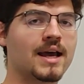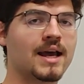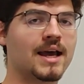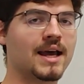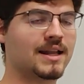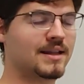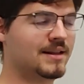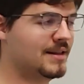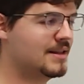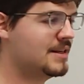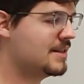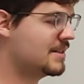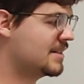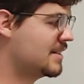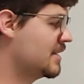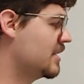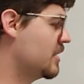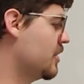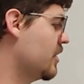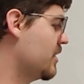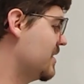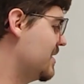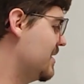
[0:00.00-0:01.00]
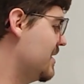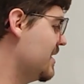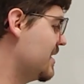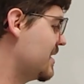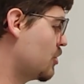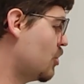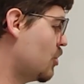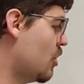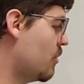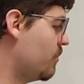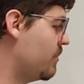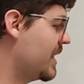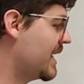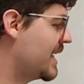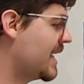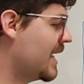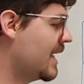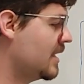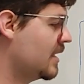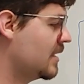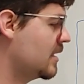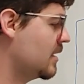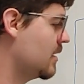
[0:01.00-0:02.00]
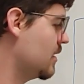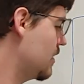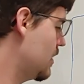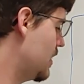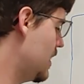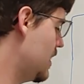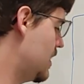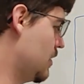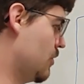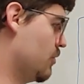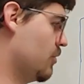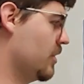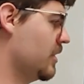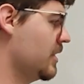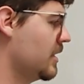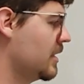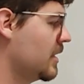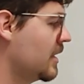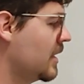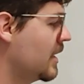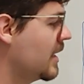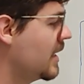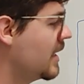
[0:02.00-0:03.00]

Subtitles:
And this turns this complicated integral